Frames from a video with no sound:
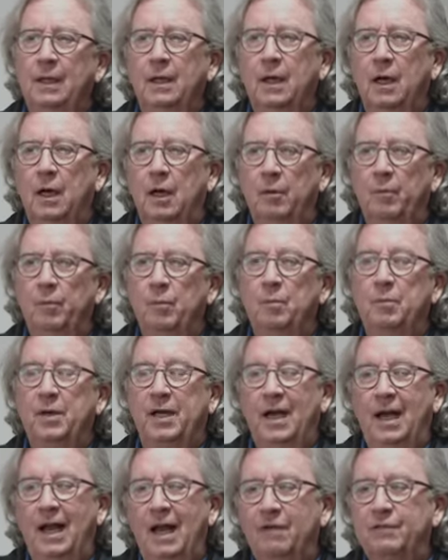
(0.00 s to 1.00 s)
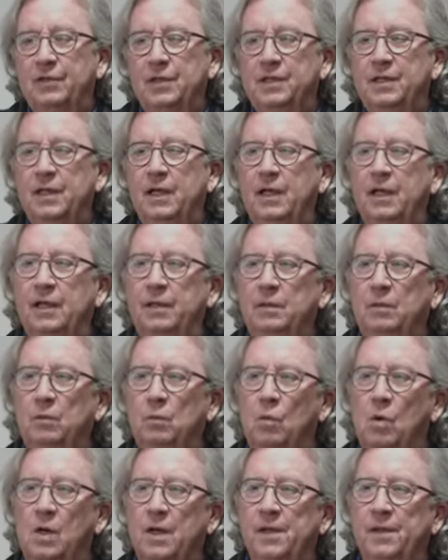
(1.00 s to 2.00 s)
But I have to say,
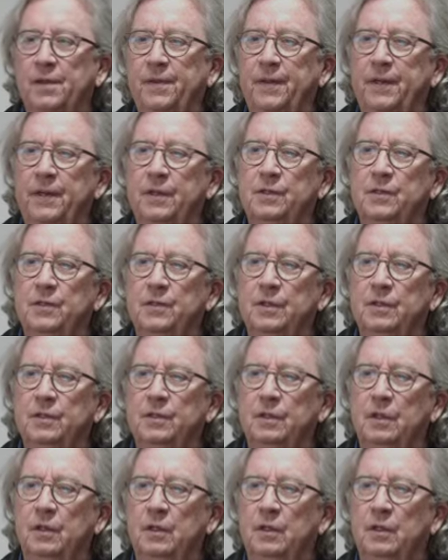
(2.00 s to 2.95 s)
one of the things that